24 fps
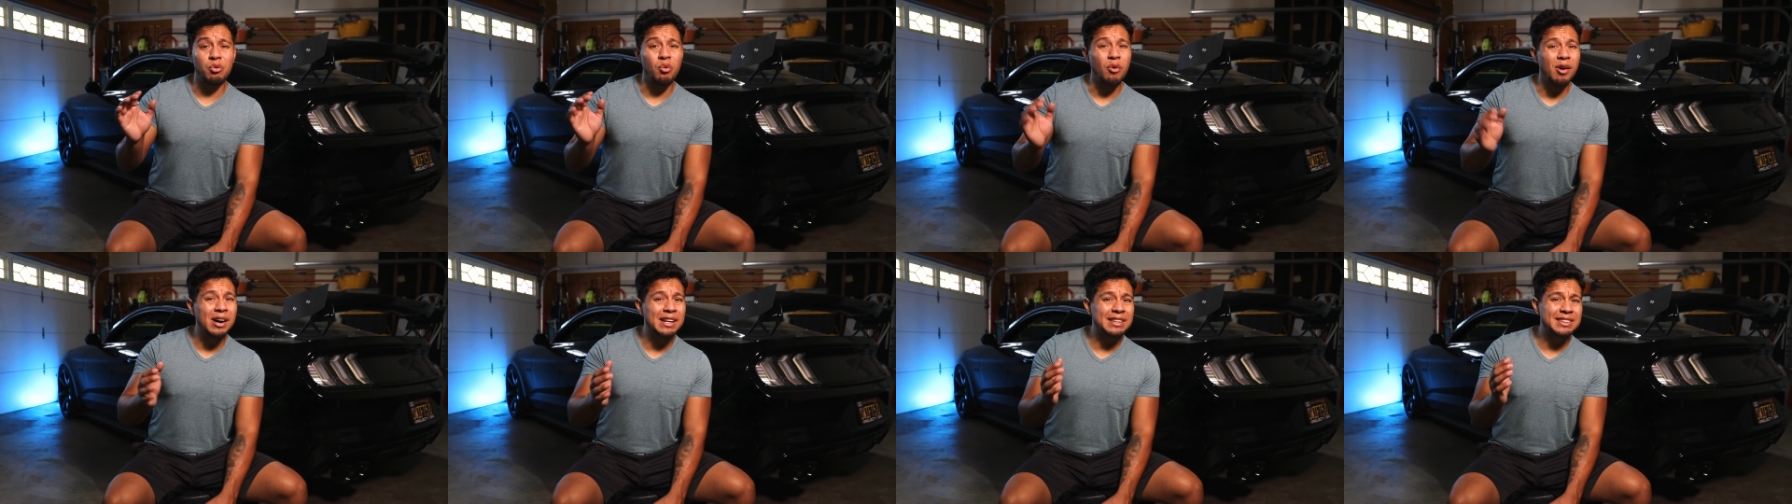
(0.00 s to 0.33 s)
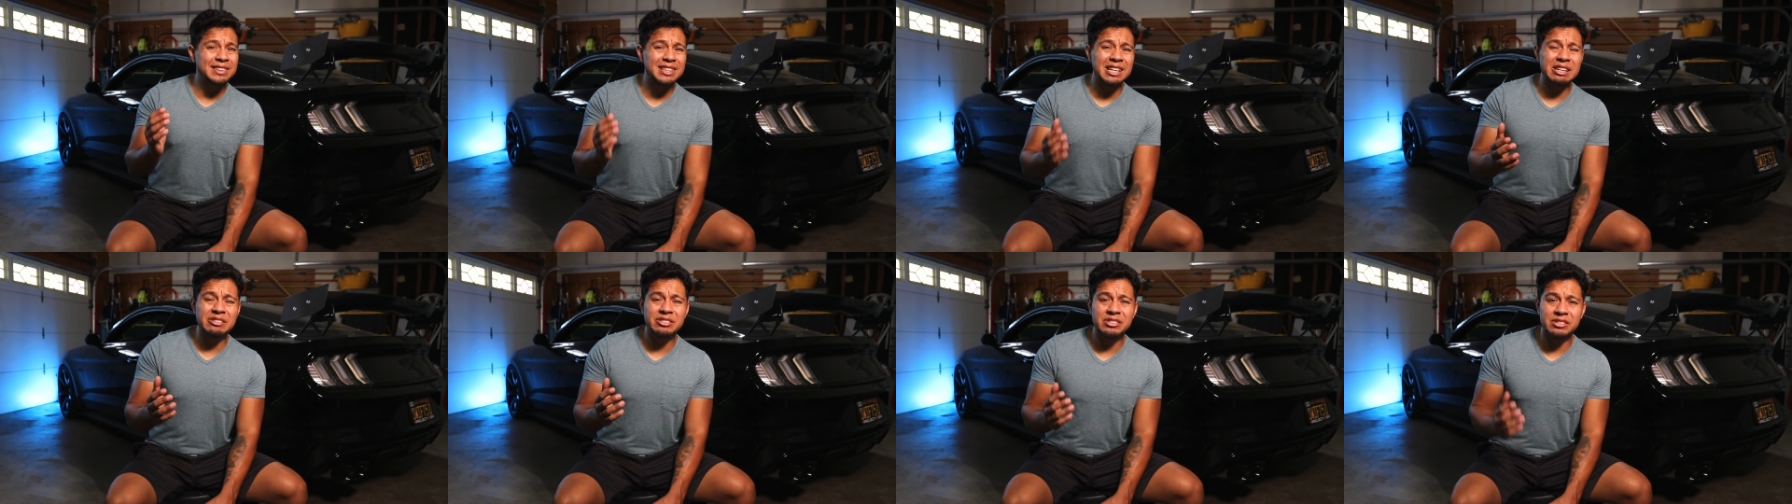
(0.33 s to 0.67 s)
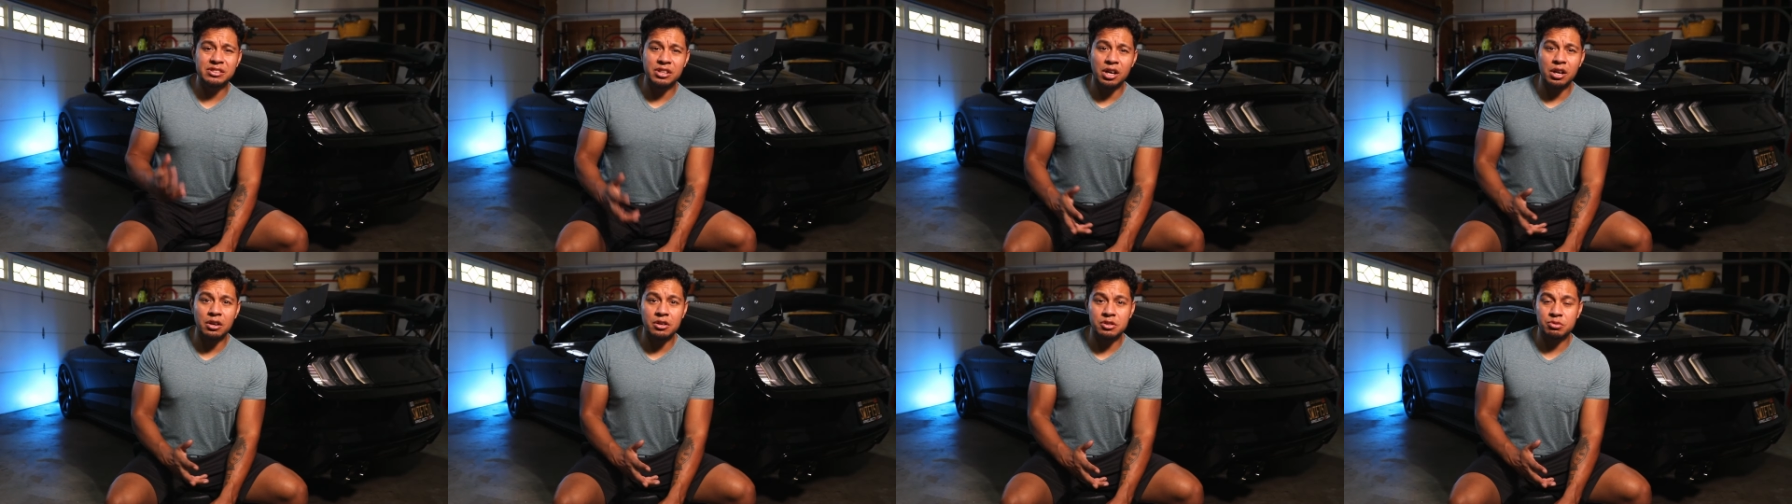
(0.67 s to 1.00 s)

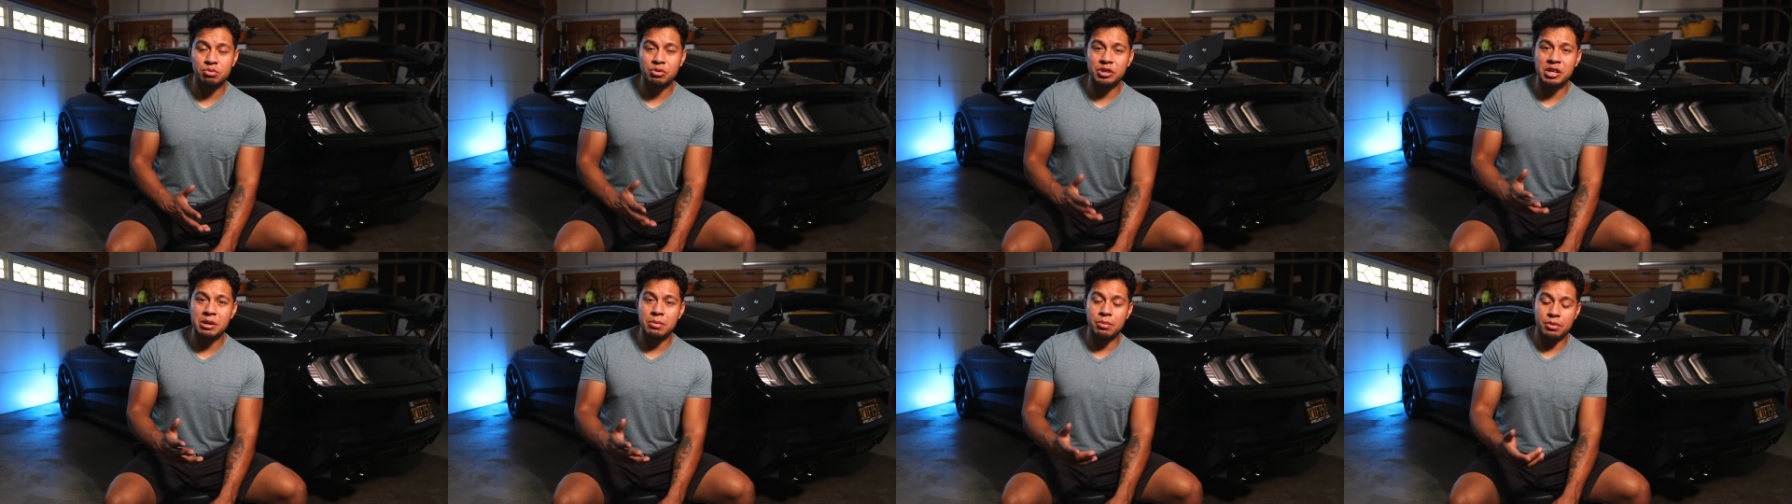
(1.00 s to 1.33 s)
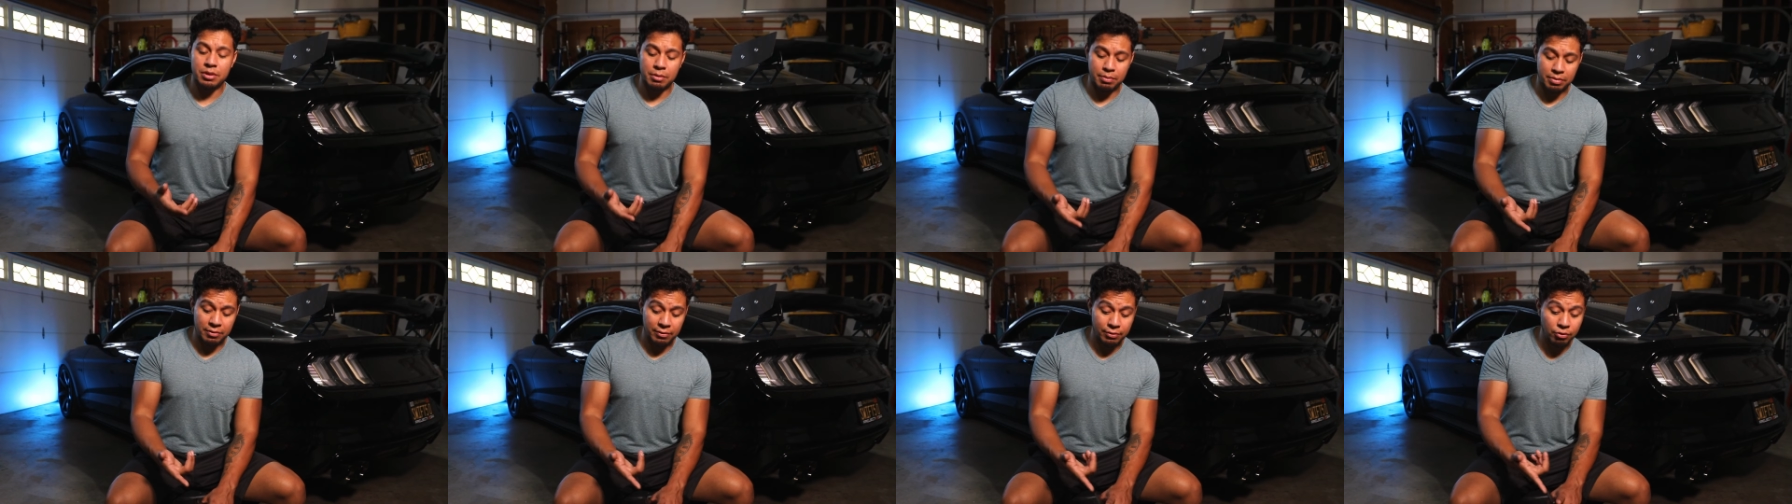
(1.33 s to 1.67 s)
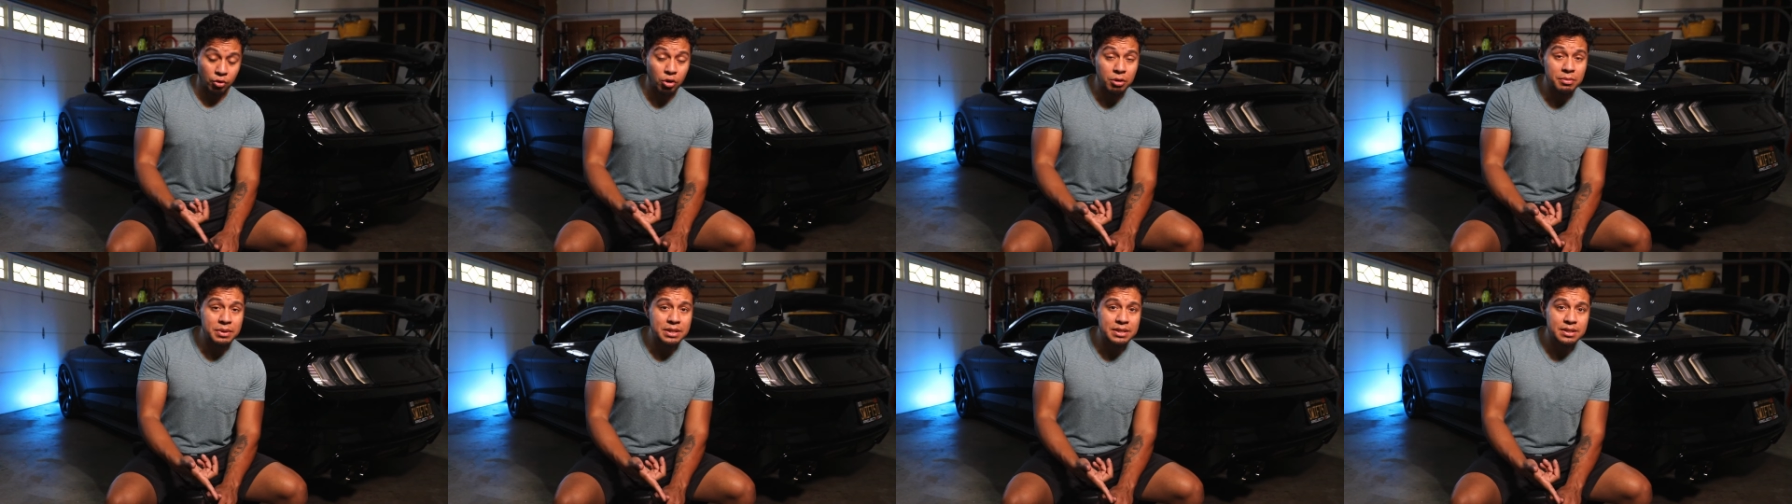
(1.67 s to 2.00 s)
$1,000 will give you the
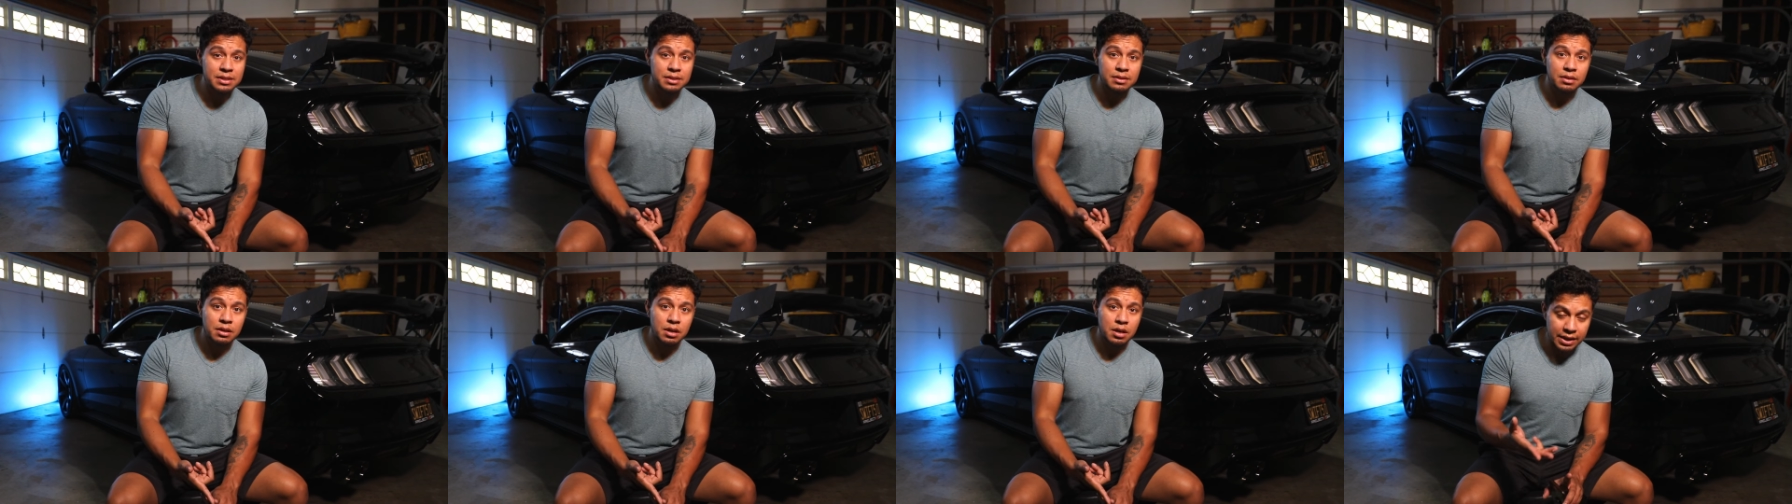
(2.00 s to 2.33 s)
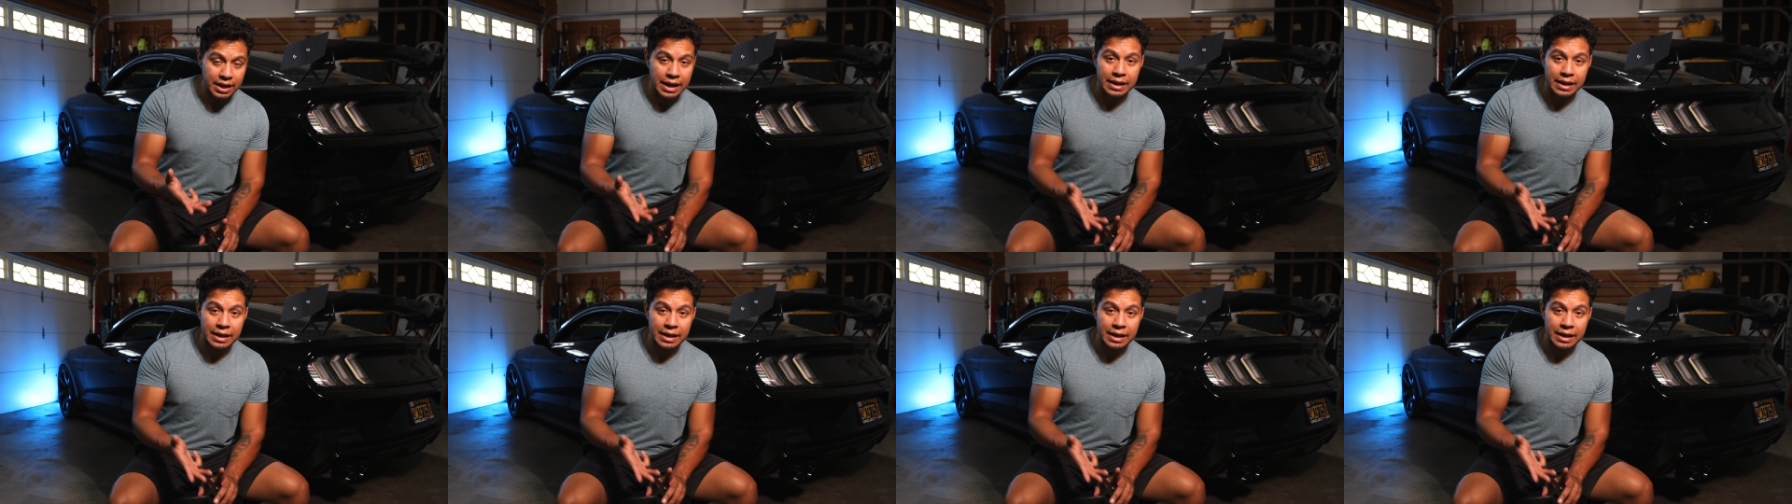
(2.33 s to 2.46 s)
performance